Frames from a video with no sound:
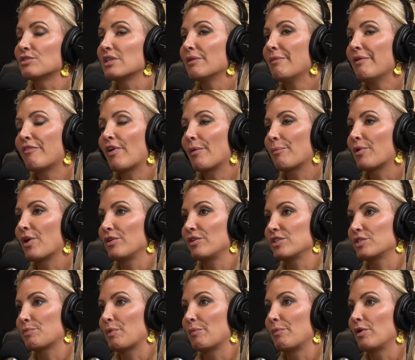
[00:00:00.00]
So some of our
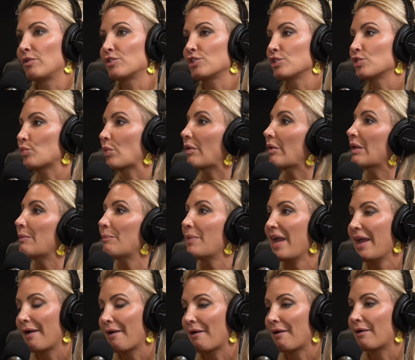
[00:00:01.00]
produce promotions where
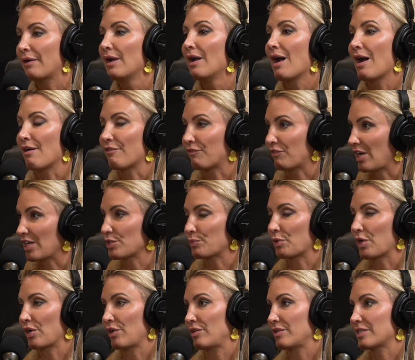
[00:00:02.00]
we pair a
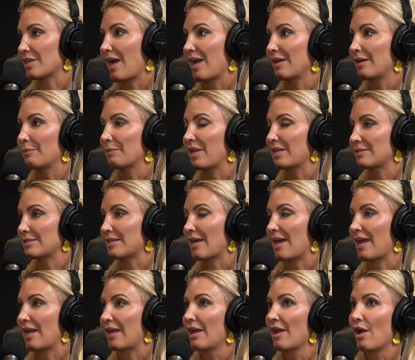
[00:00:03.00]
fresh produce item,
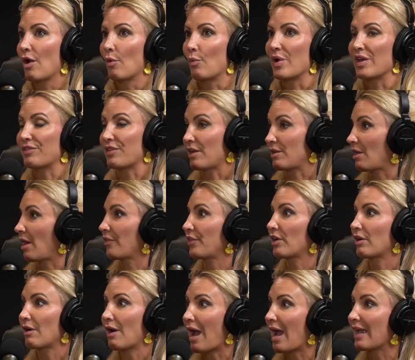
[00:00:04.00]
let's say, with
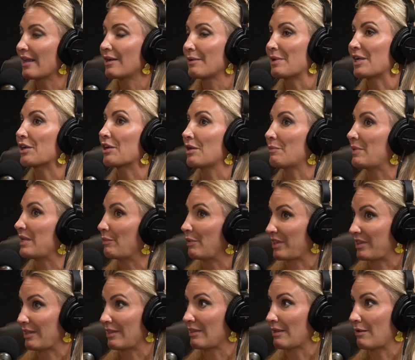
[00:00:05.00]
another item, it
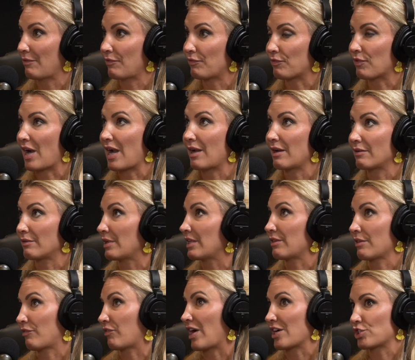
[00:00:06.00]
could be within
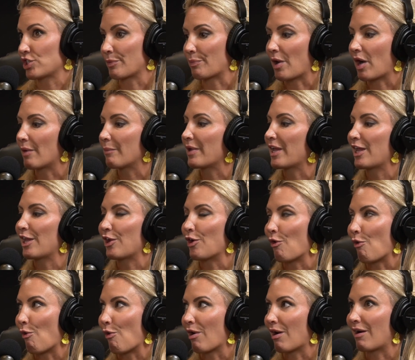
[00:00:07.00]
in the fresh
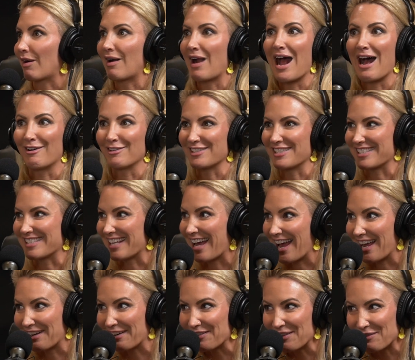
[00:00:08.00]
department or
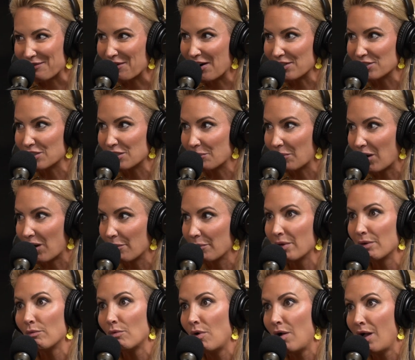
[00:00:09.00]
outside of the fresh
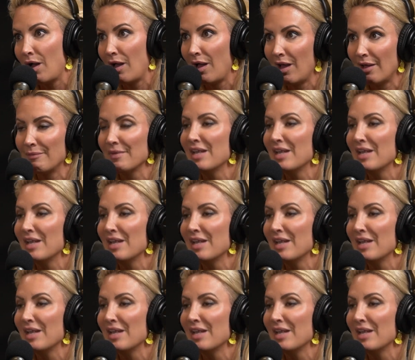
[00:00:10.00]
department.